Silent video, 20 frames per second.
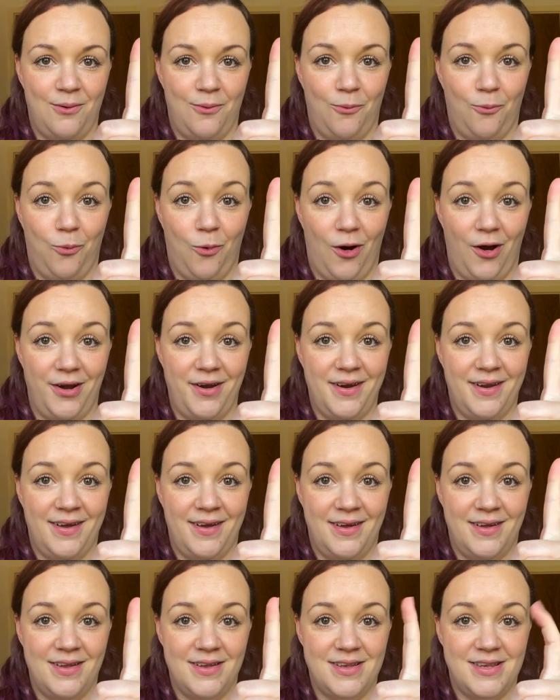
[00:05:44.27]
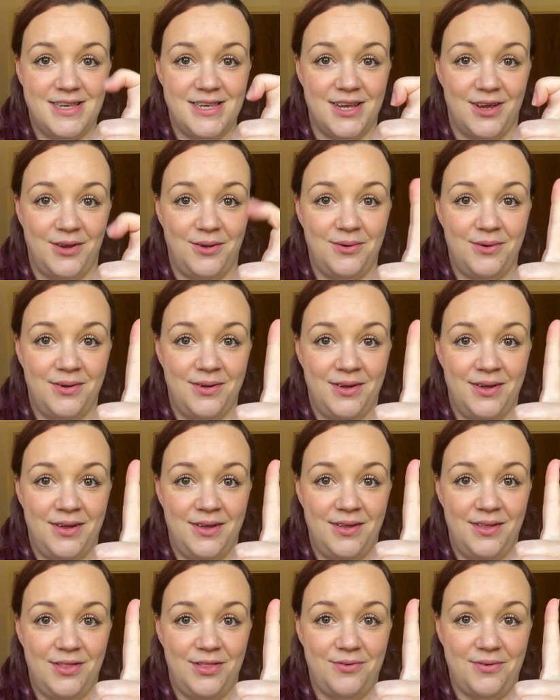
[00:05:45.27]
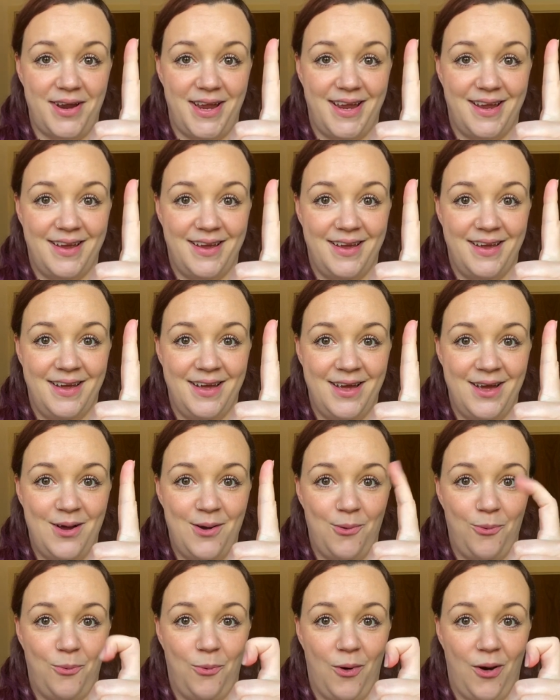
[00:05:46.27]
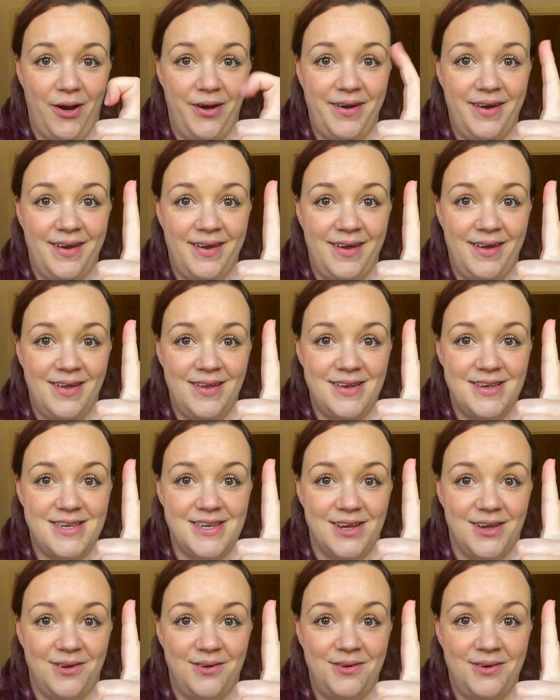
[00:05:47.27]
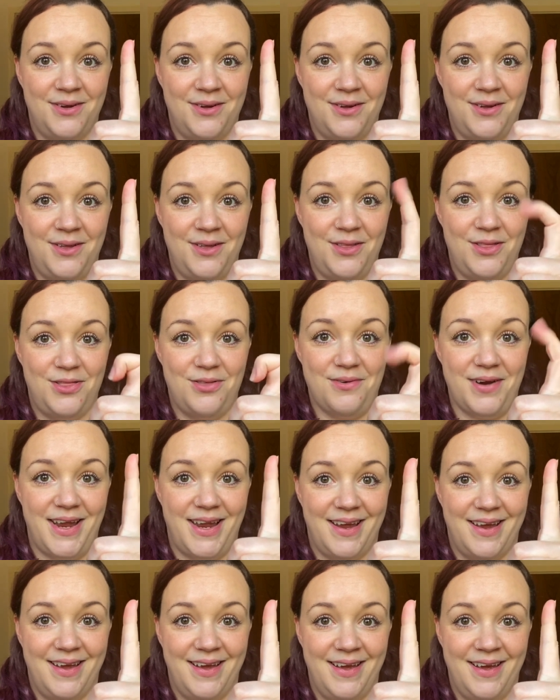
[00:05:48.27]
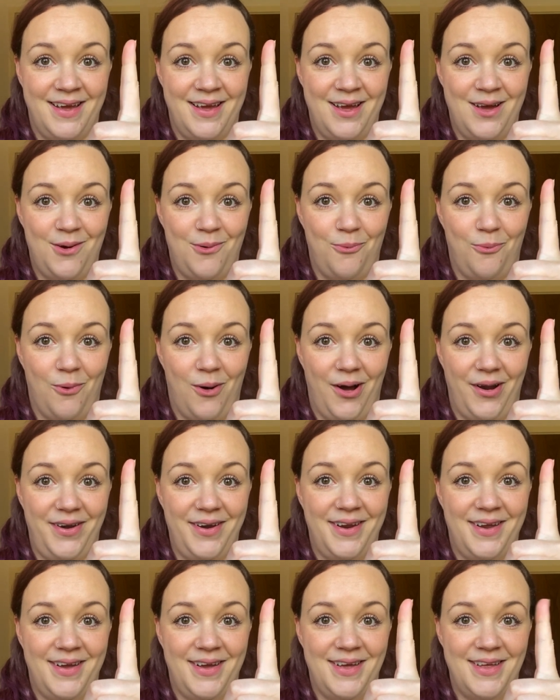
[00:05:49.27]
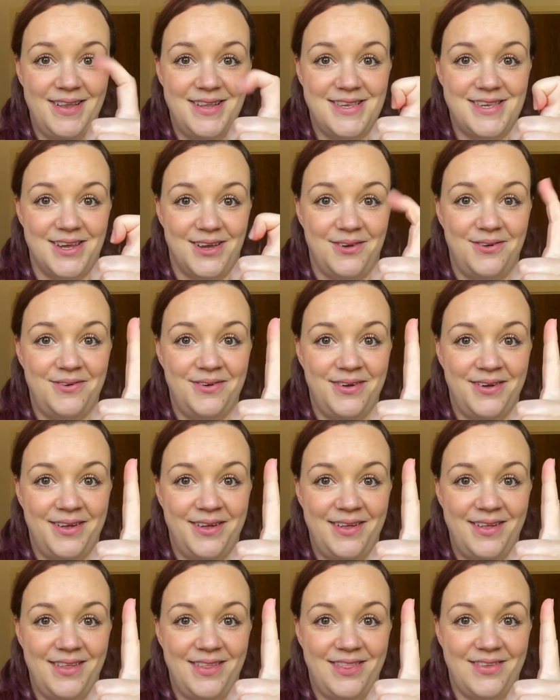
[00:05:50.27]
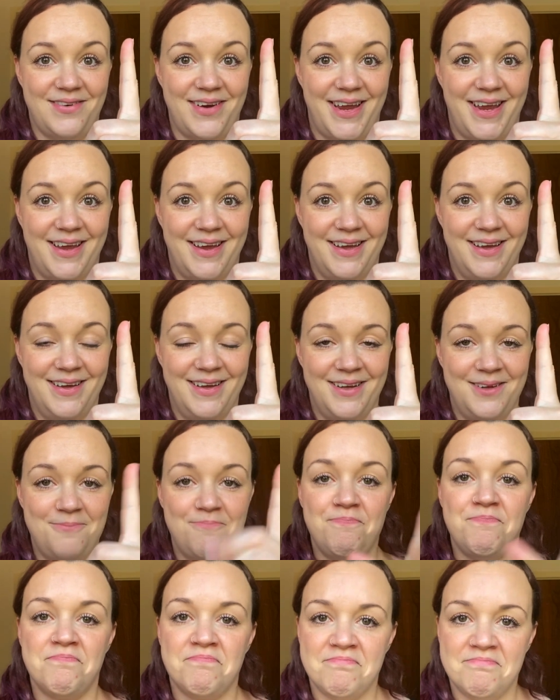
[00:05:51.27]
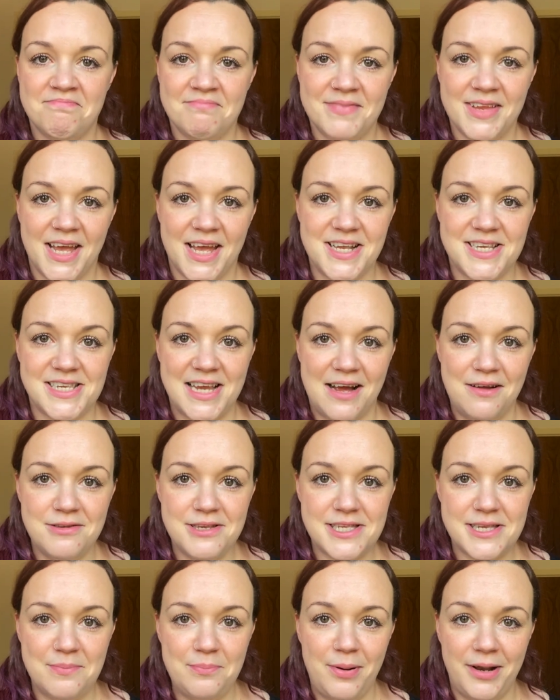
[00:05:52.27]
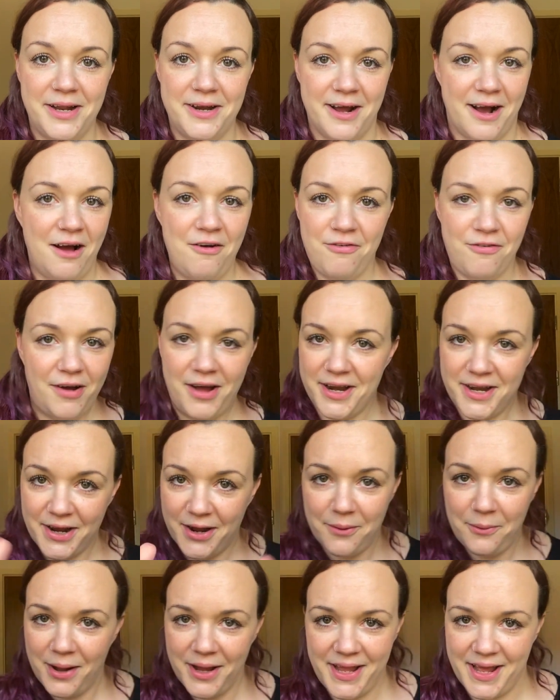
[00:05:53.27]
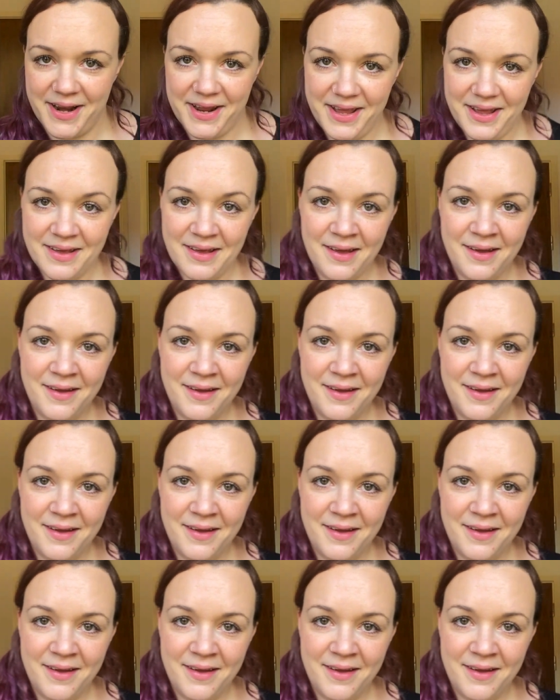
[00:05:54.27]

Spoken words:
1, 2, 3. 1, 2, 3. 1, 2, 3. It sounds simple enough, I know, I get it,